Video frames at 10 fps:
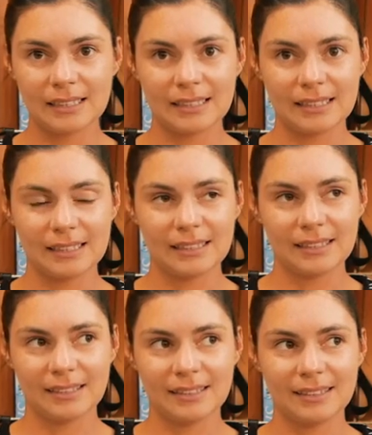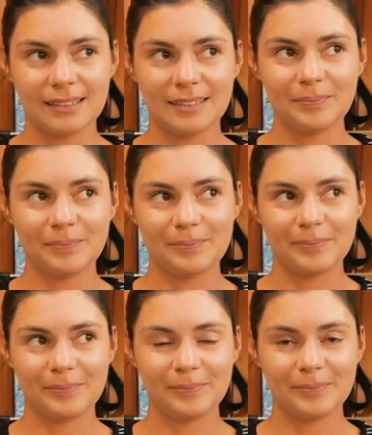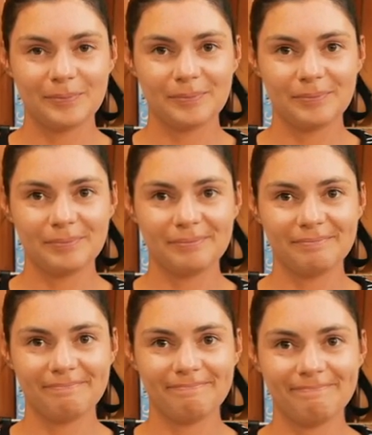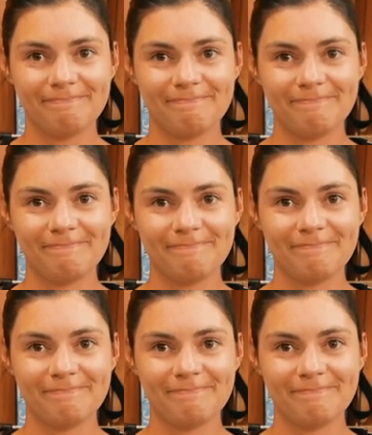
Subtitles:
The person shown says nothing.